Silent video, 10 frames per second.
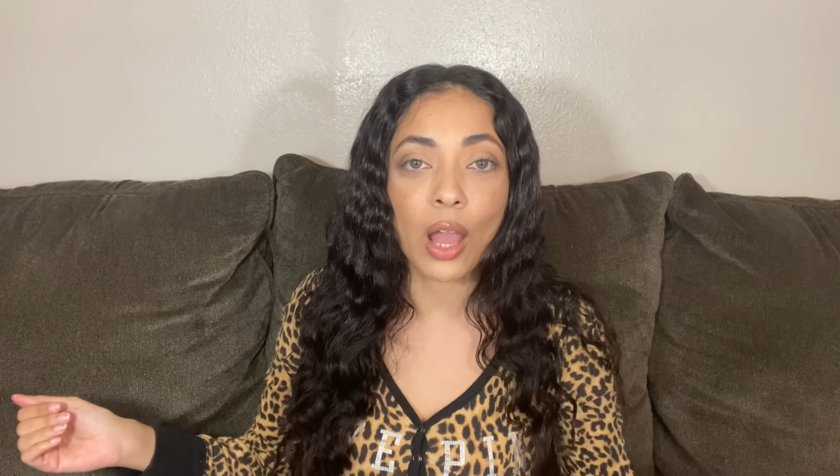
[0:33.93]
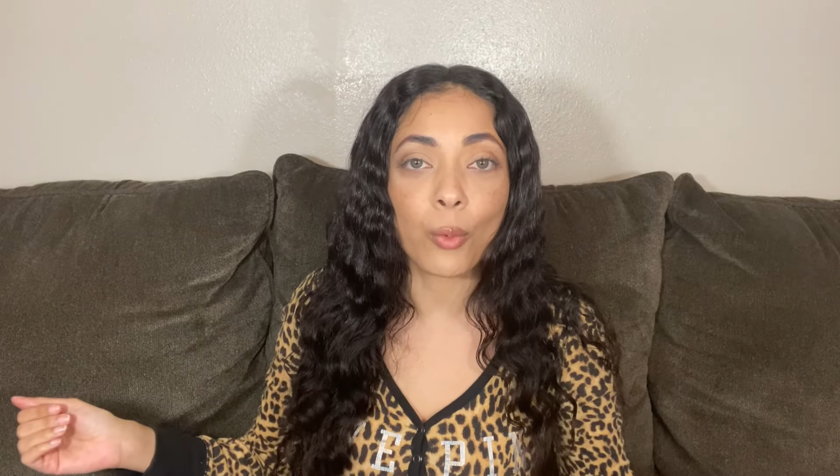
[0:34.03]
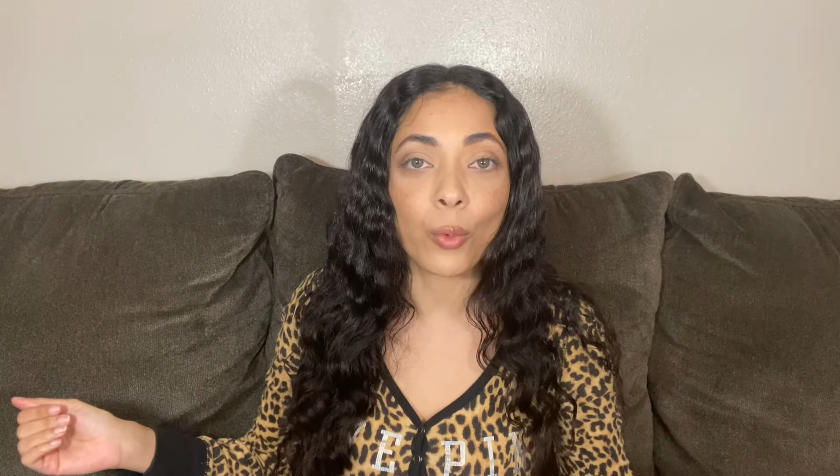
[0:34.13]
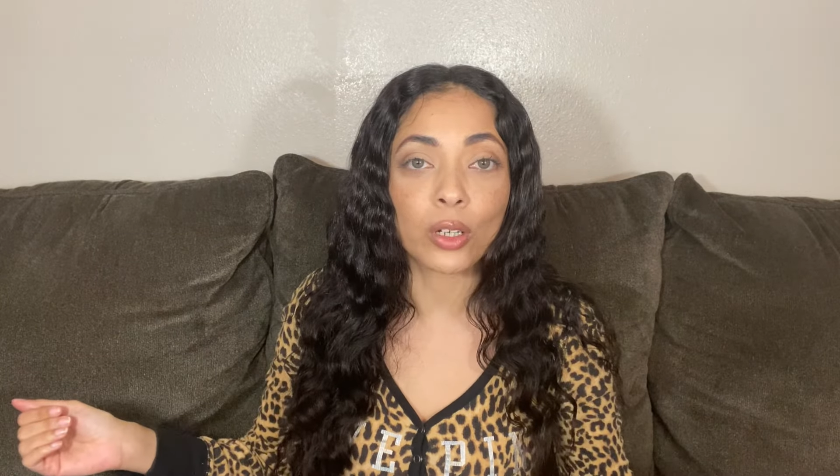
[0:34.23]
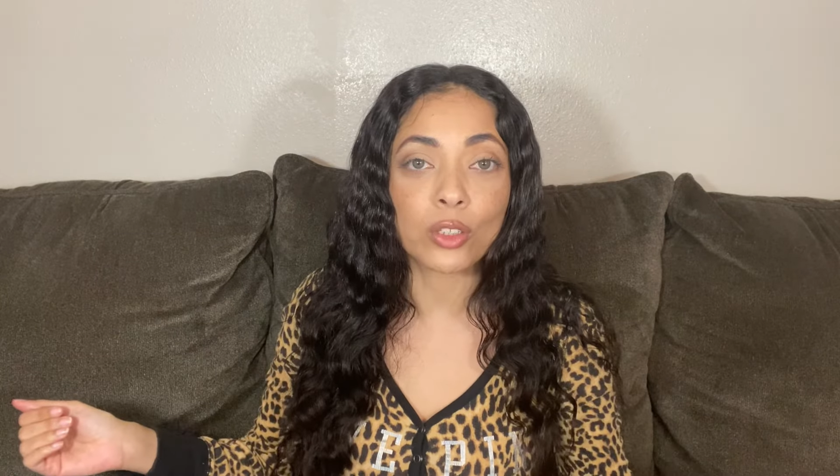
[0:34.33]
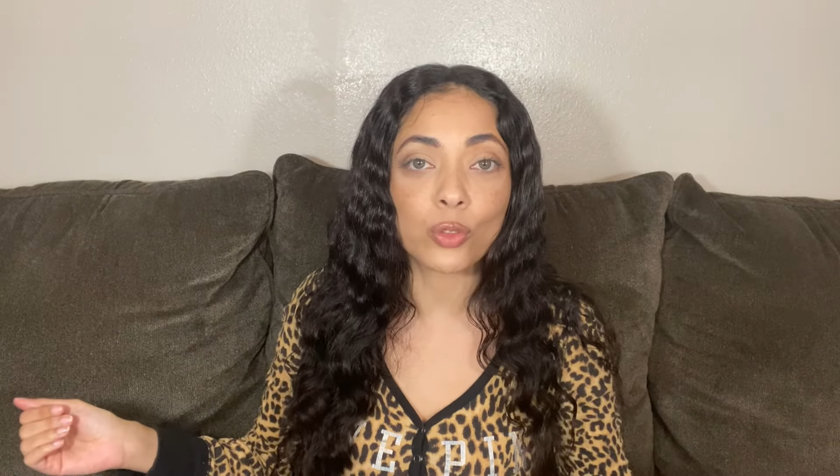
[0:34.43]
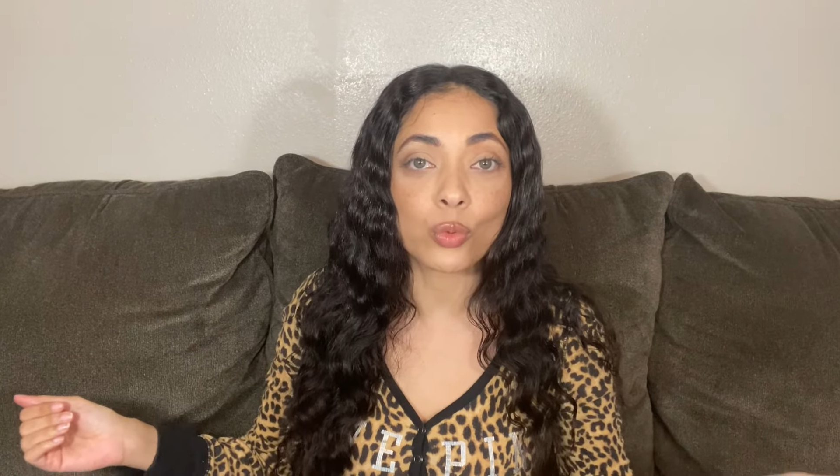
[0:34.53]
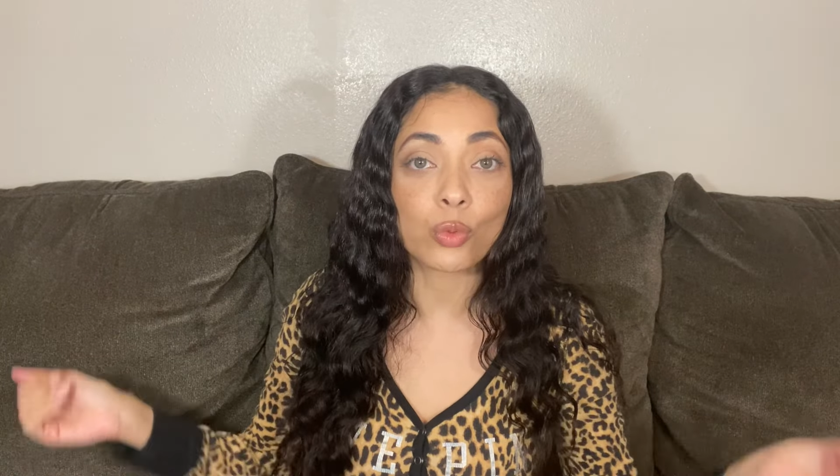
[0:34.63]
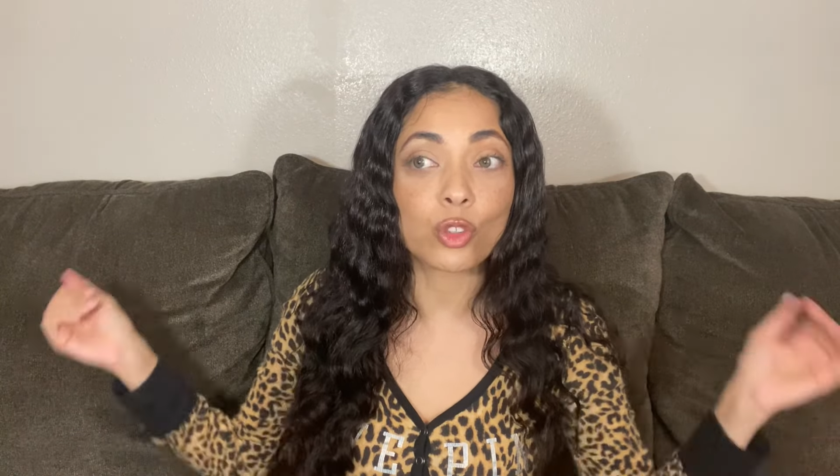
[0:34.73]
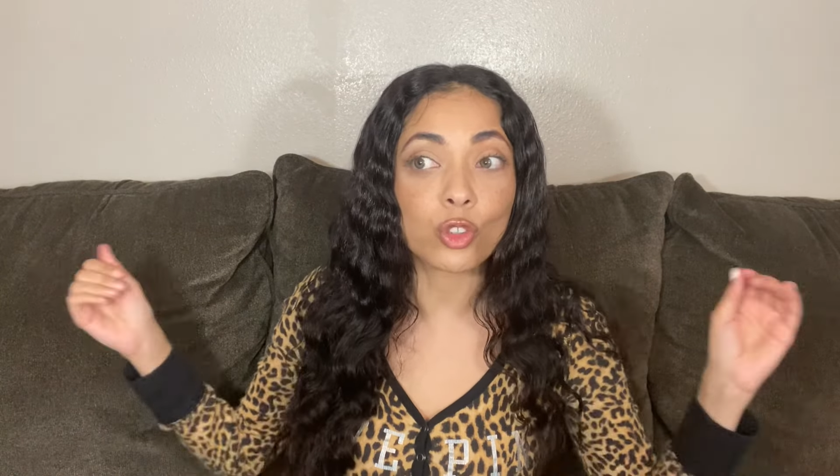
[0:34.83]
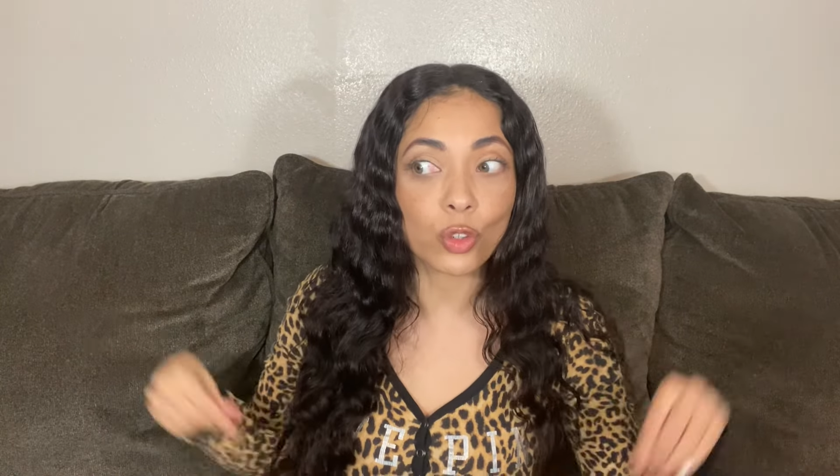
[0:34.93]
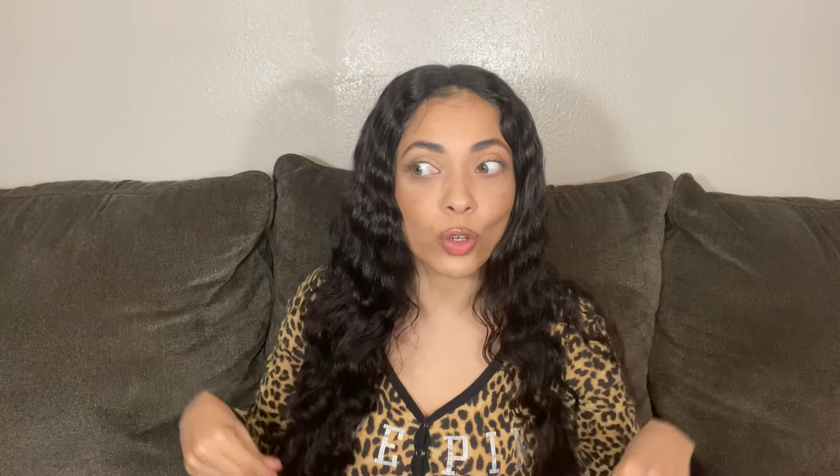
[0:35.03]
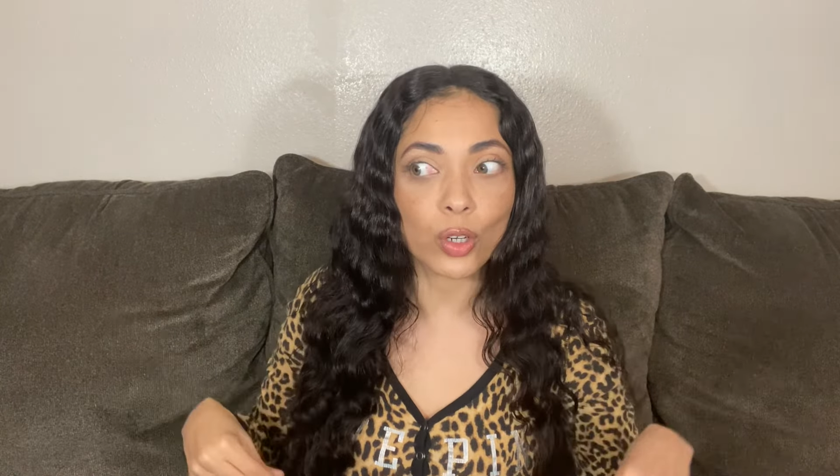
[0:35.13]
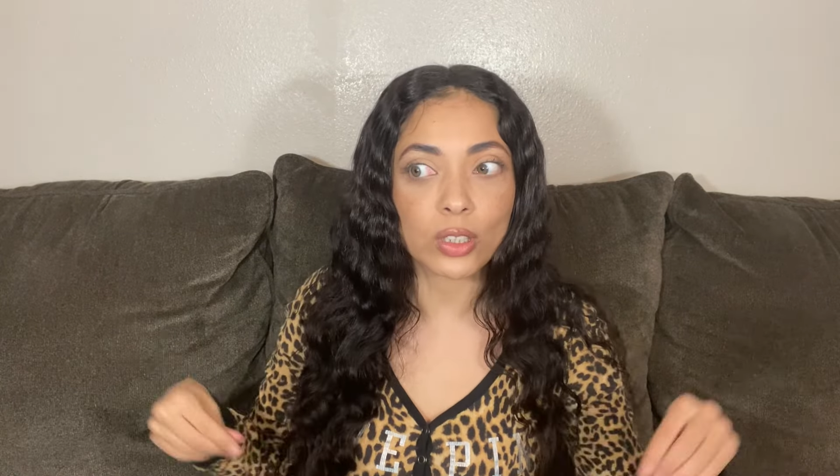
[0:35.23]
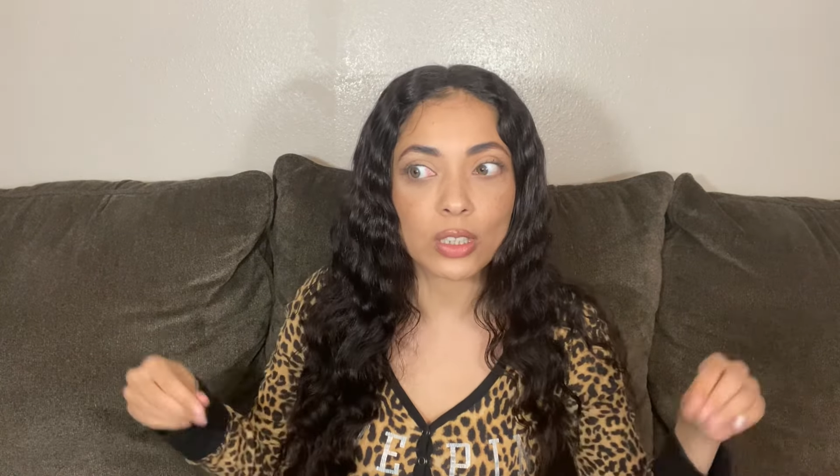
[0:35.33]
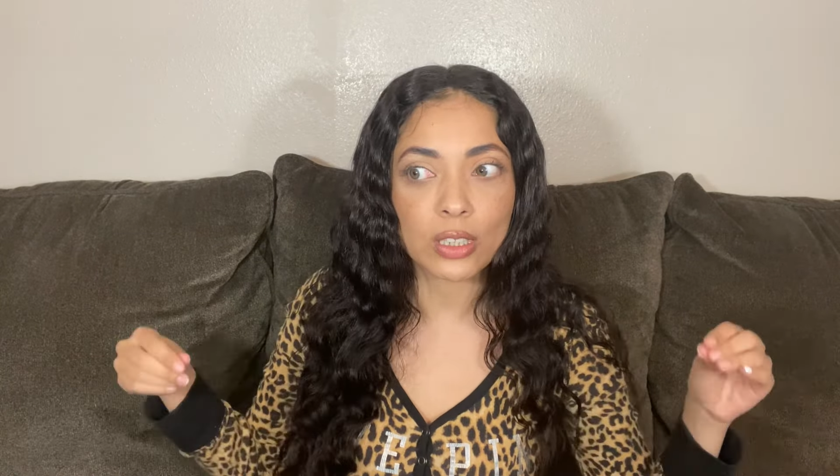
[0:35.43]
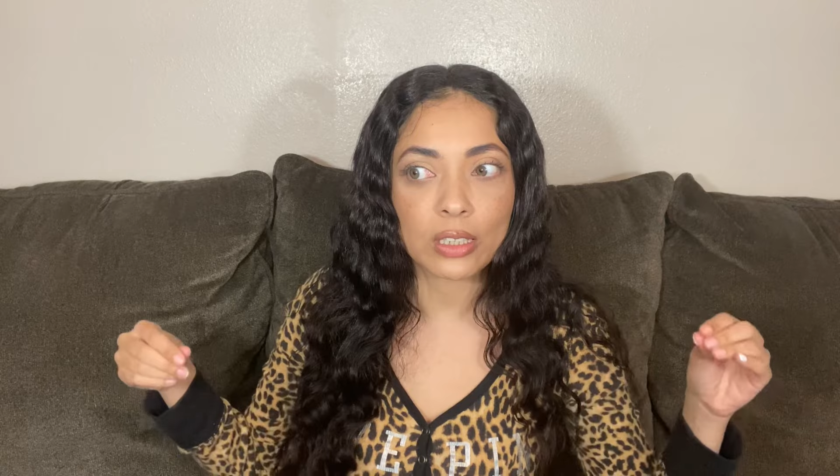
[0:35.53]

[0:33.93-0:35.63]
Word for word: wanted to start